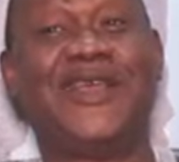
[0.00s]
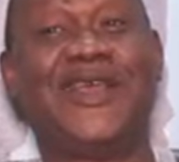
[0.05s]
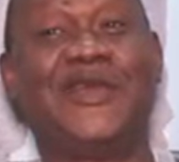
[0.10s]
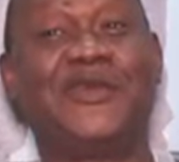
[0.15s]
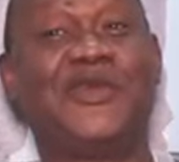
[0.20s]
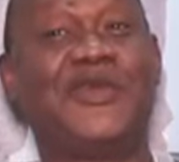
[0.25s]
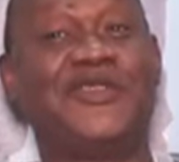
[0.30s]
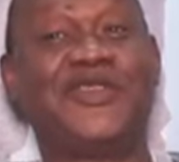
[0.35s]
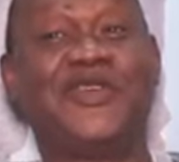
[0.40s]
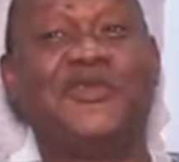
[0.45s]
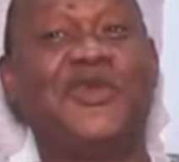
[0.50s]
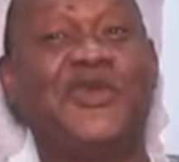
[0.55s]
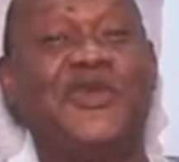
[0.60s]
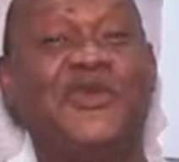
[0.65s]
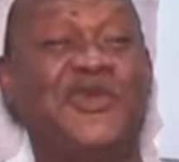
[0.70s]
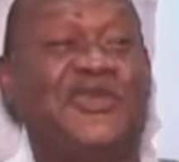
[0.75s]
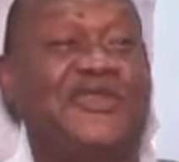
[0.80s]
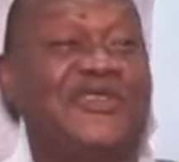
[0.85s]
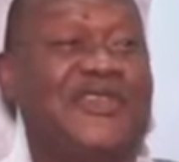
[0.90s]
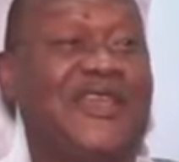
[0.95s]
because everybody
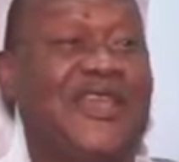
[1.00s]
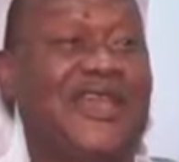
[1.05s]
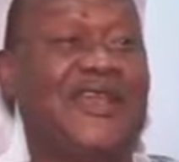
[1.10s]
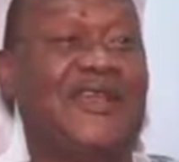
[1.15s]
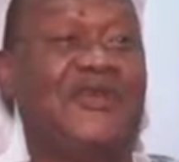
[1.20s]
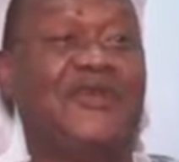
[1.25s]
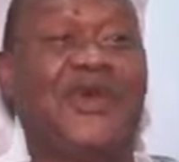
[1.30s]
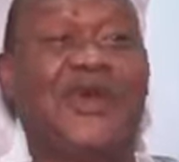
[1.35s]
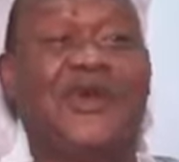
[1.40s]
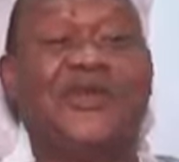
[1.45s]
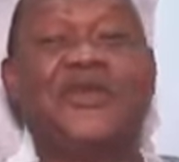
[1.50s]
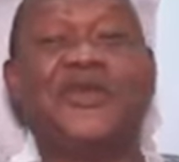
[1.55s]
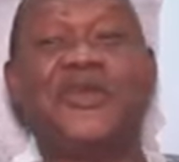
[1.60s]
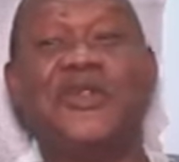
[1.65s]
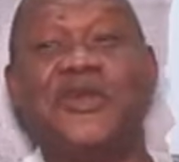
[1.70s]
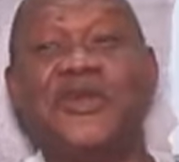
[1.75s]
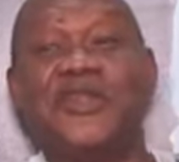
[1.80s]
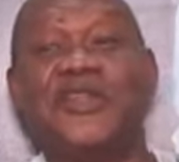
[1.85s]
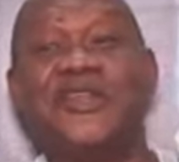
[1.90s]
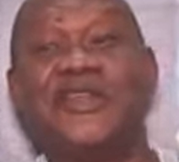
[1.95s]
was scared about
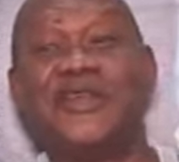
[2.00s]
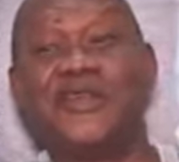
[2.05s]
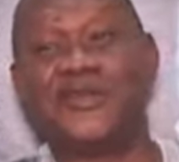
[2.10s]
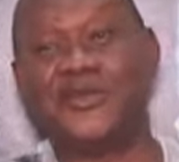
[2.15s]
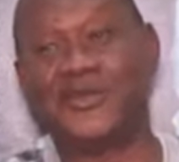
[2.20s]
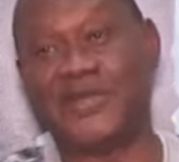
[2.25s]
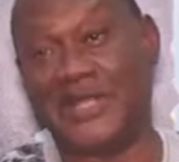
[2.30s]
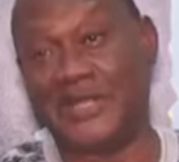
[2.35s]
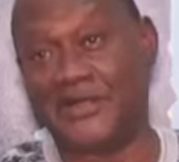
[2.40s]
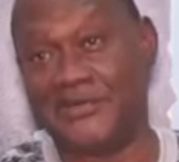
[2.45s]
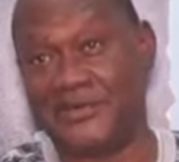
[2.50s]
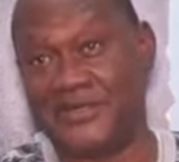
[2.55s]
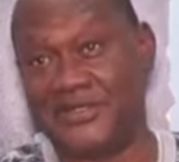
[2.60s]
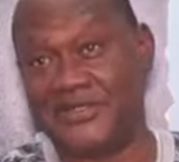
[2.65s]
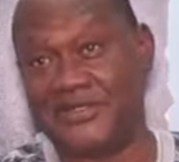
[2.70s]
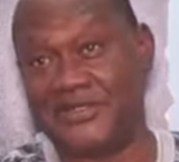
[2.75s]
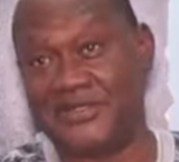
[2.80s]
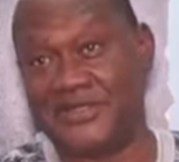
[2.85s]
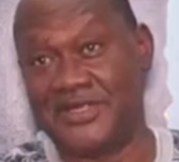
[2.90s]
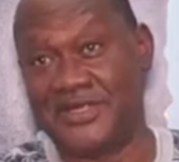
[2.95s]
learning a new
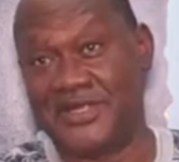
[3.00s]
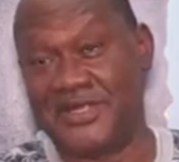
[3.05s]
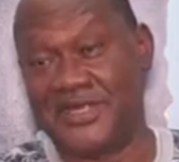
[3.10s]
language.